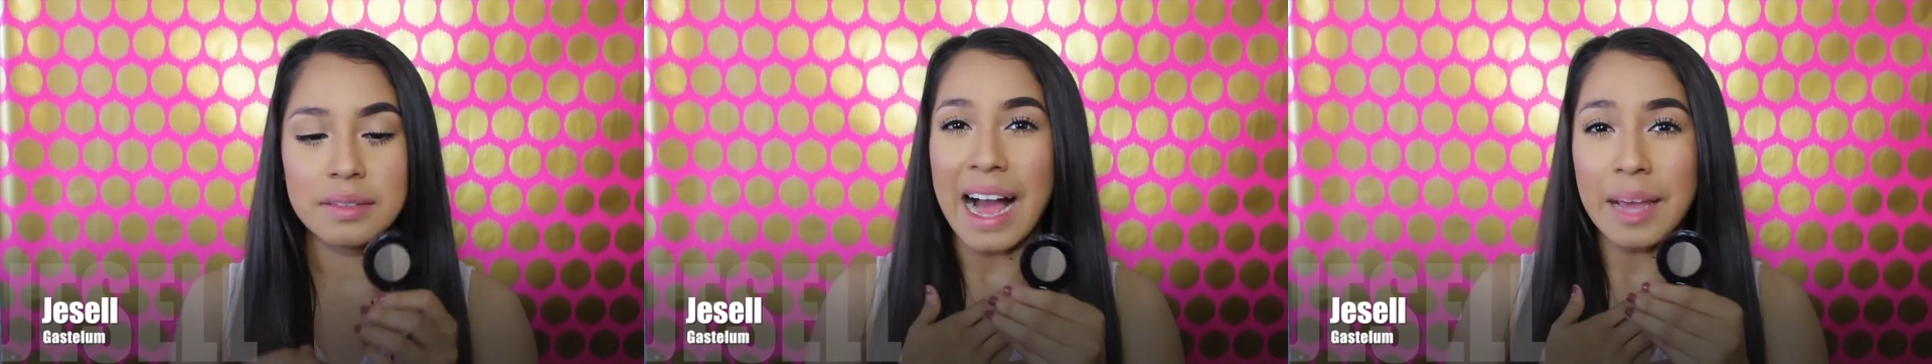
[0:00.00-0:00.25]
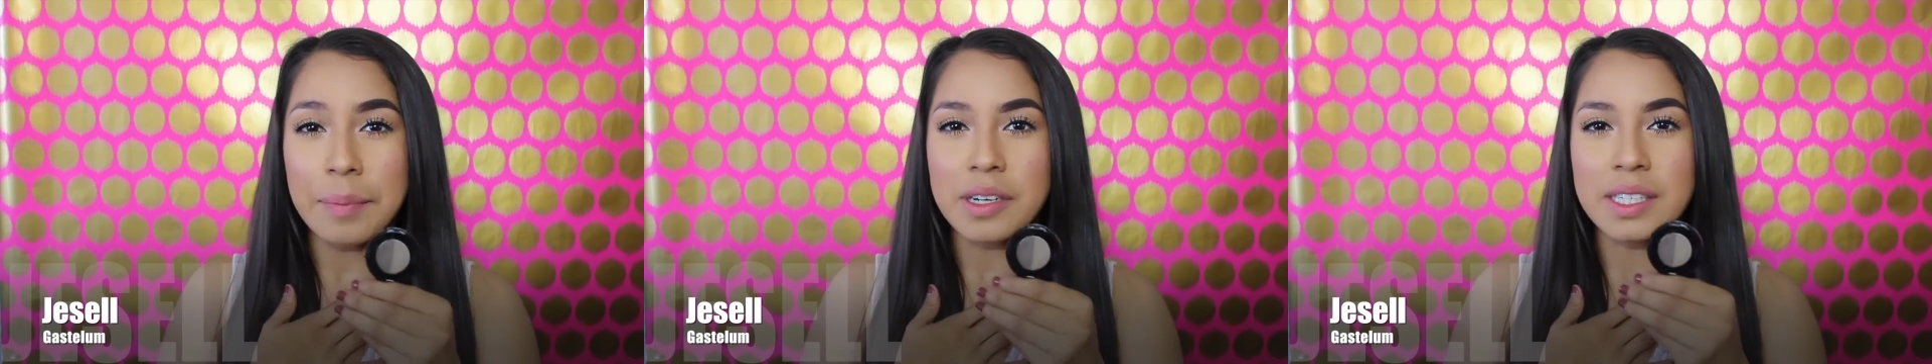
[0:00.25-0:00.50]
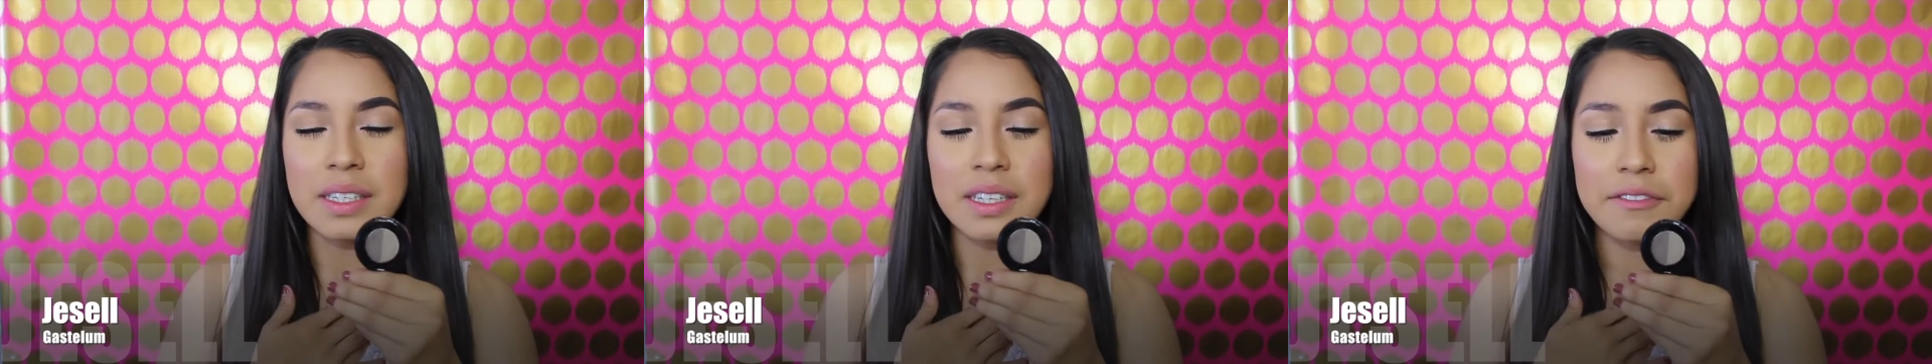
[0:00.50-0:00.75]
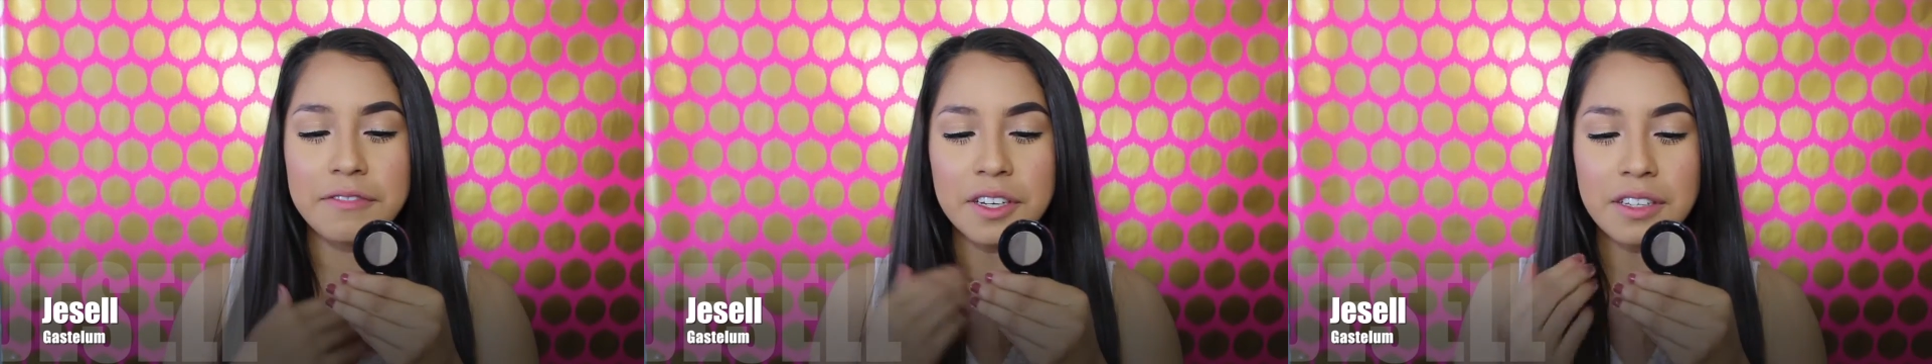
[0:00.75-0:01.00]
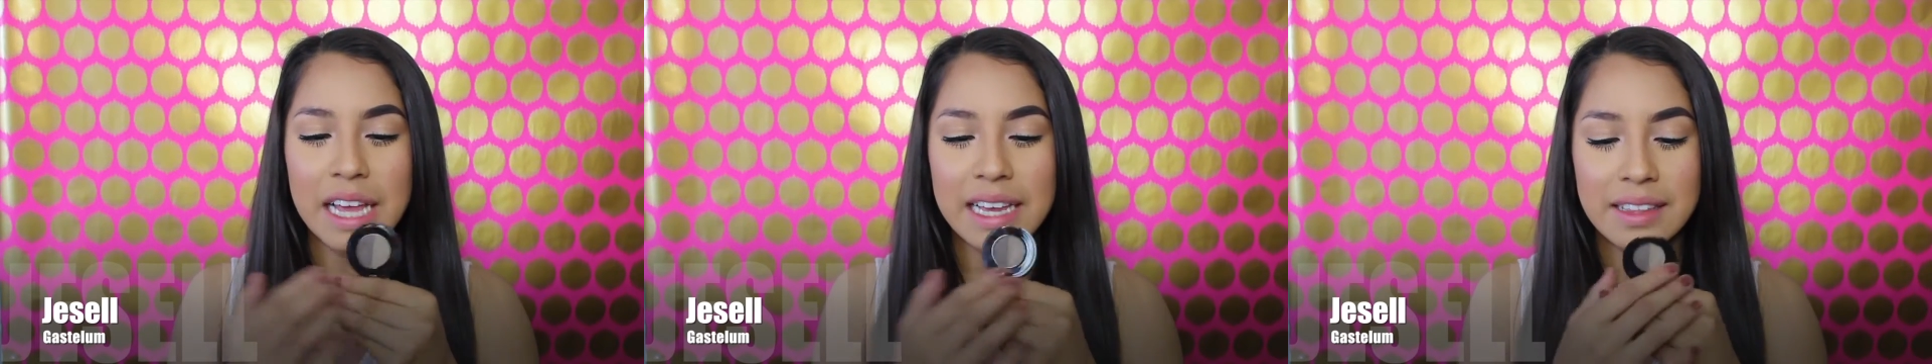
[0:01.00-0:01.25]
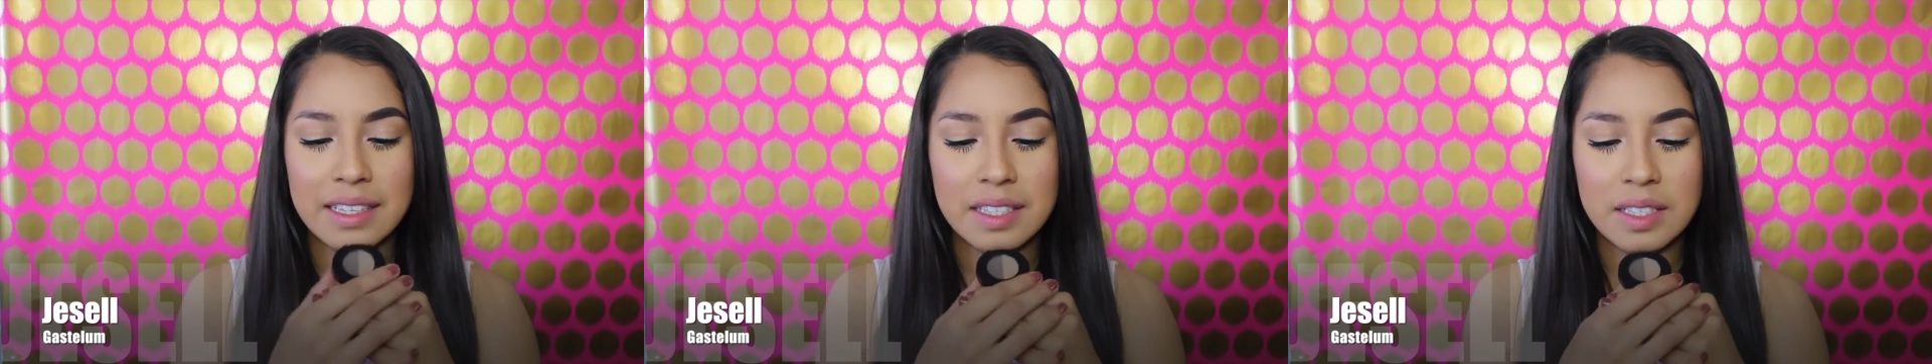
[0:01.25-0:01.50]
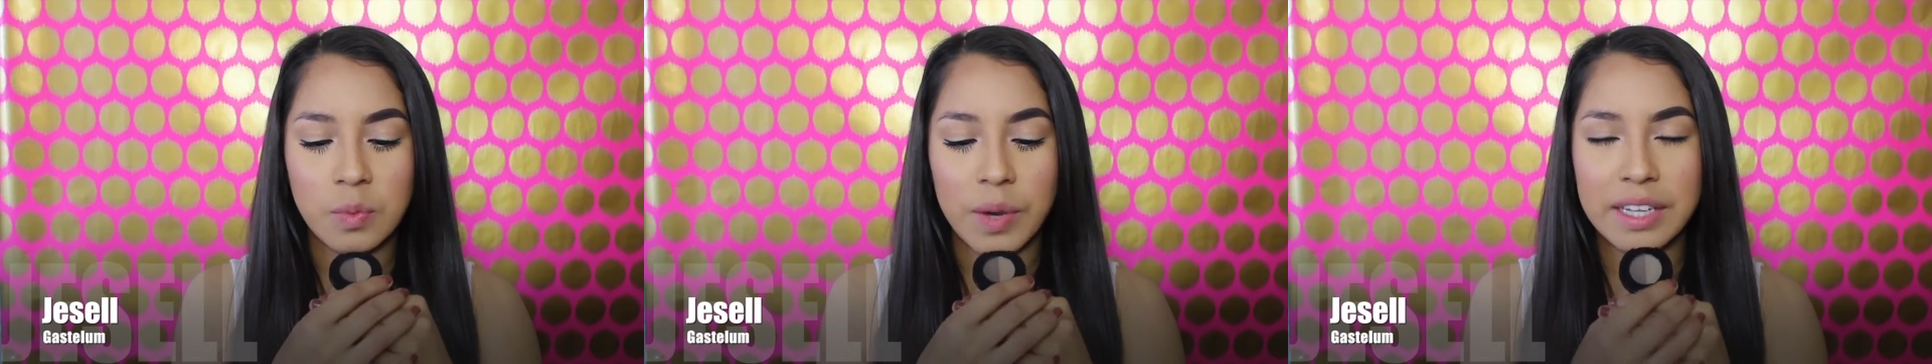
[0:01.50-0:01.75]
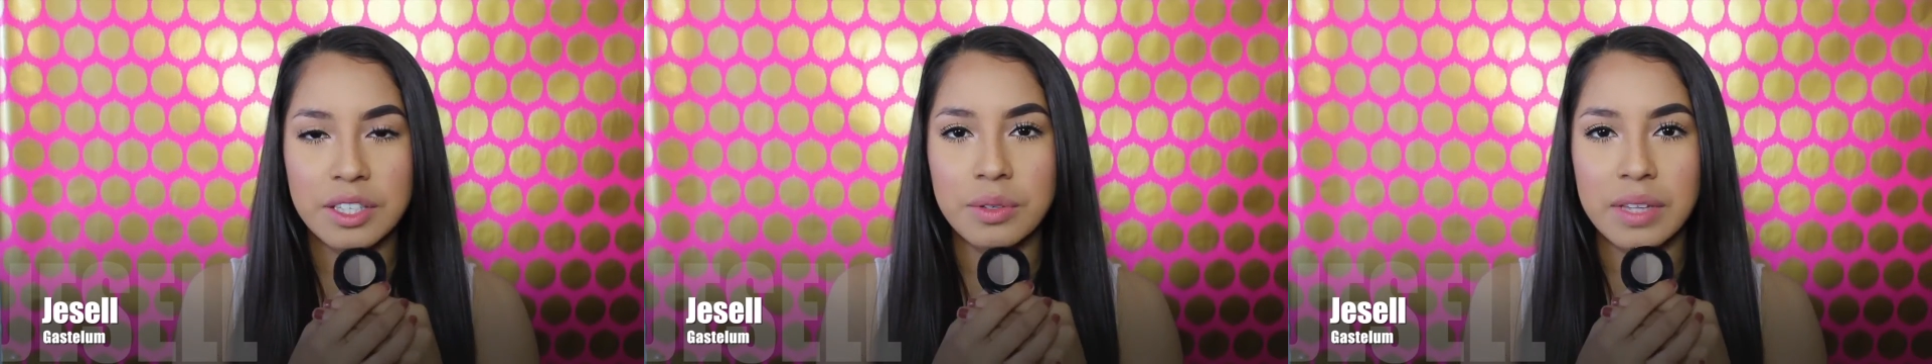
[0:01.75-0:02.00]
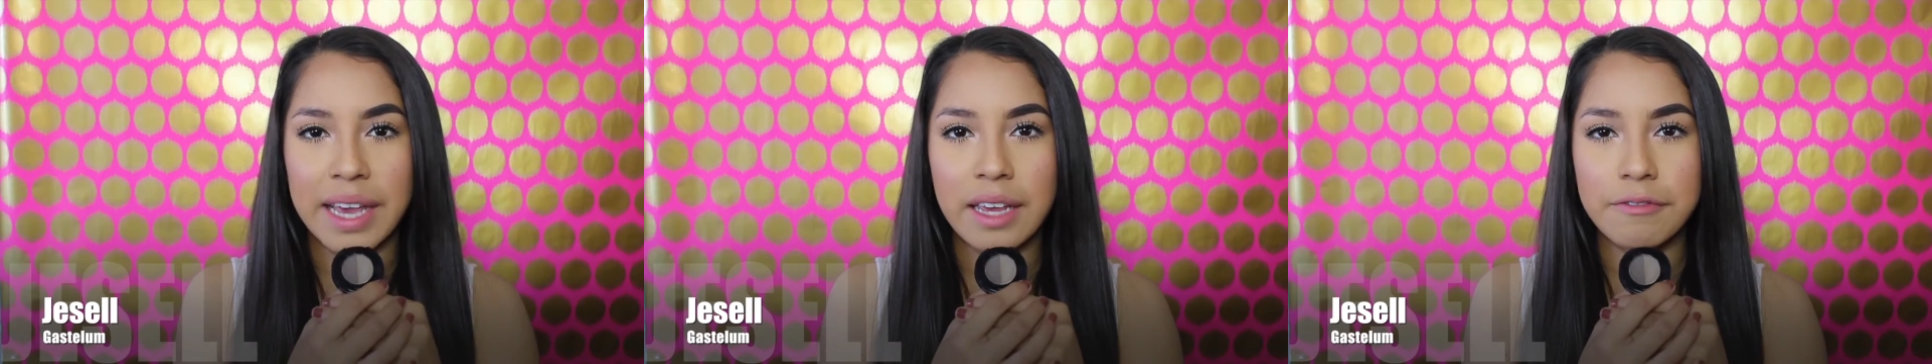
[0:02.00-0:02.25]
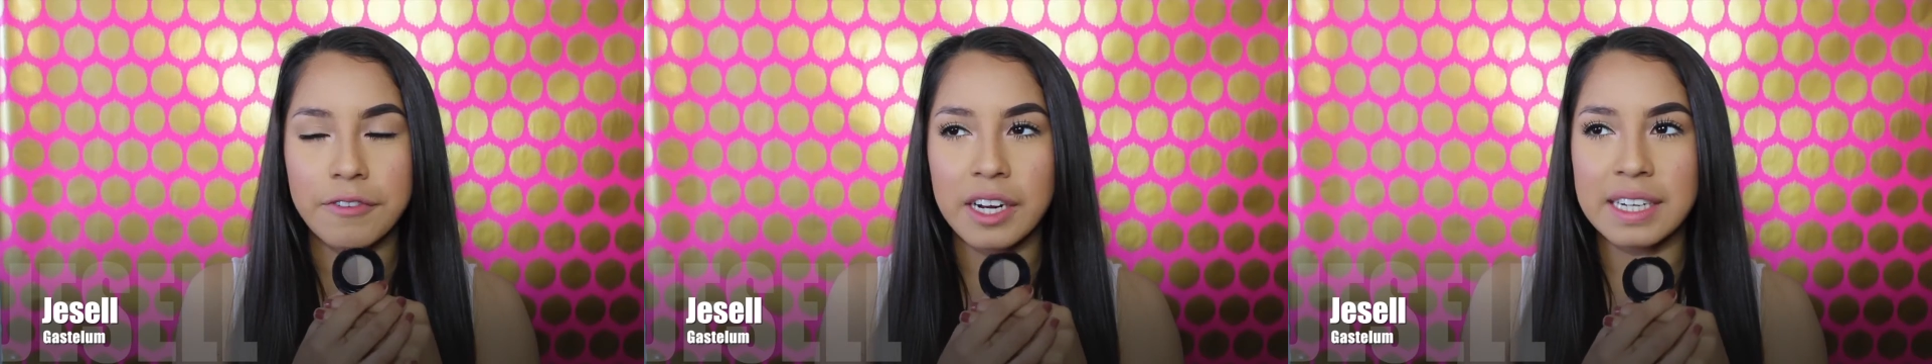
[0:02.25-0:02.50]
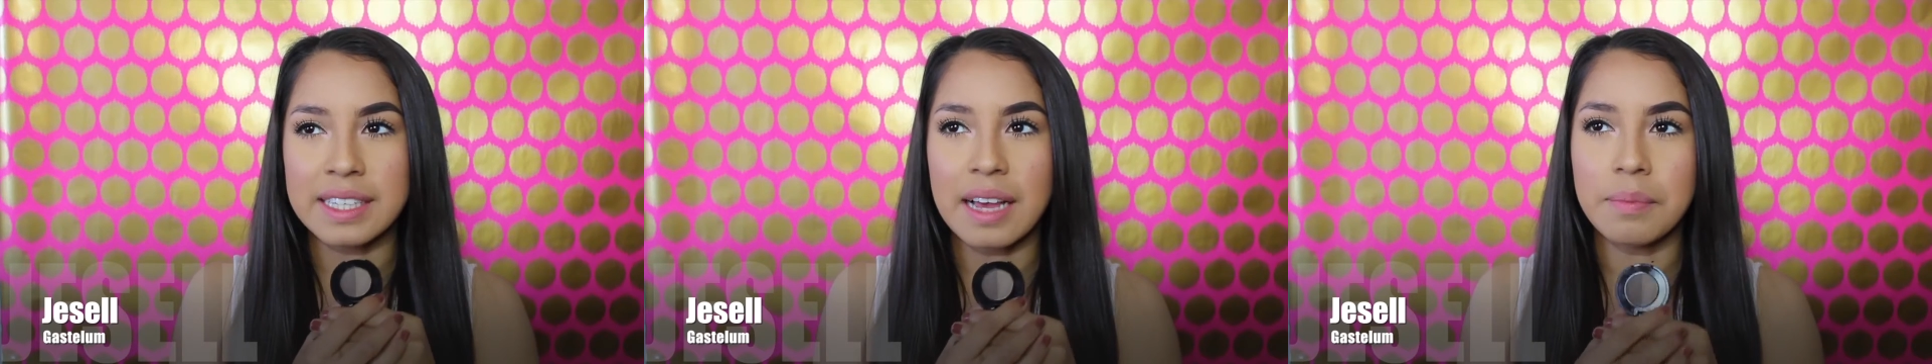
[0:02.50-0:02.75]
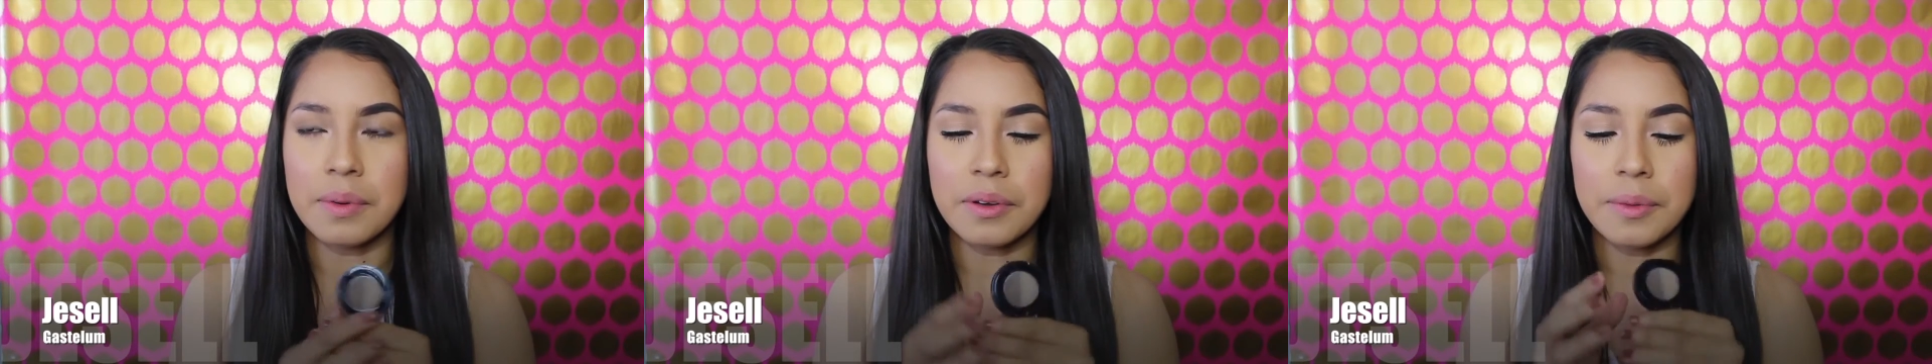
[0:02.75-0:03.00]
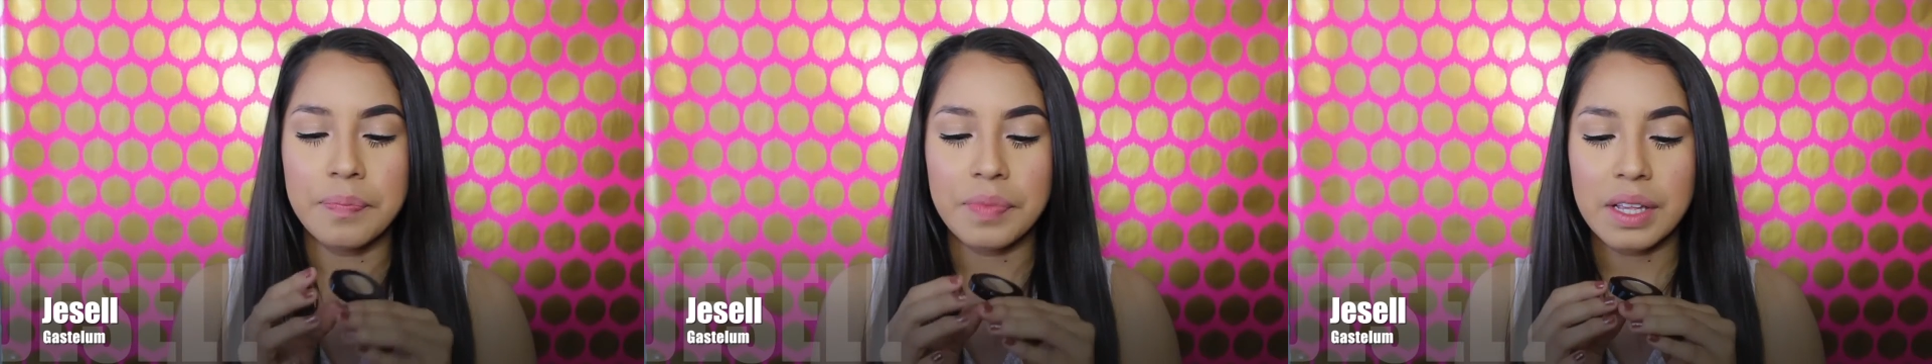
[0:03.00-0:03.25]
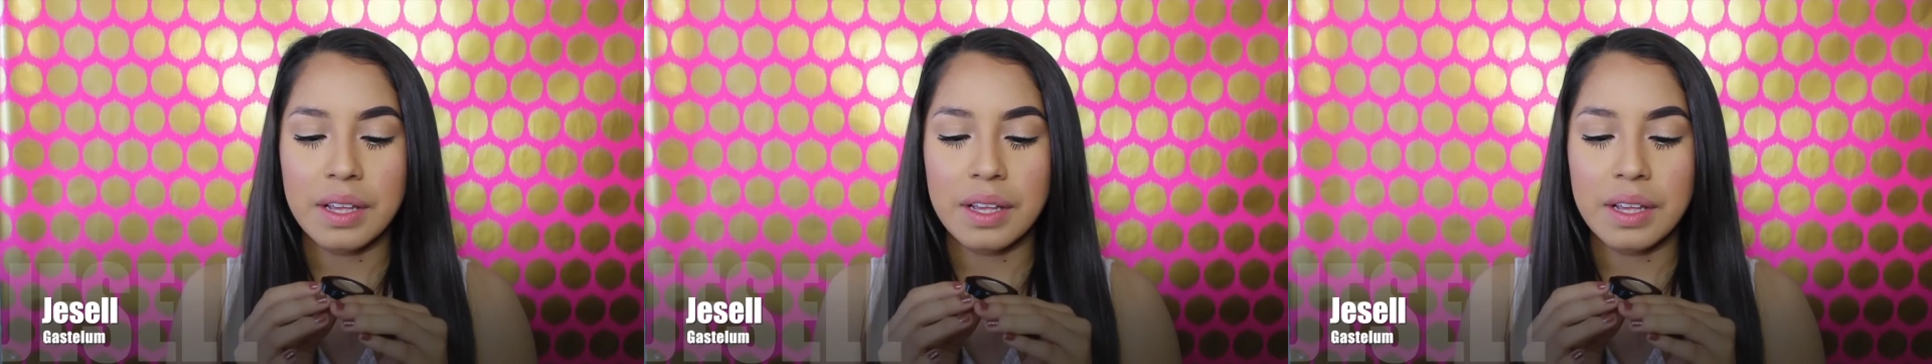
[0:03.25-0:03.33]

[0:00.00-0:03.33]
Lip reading: I personally feel like this is way too light. For example,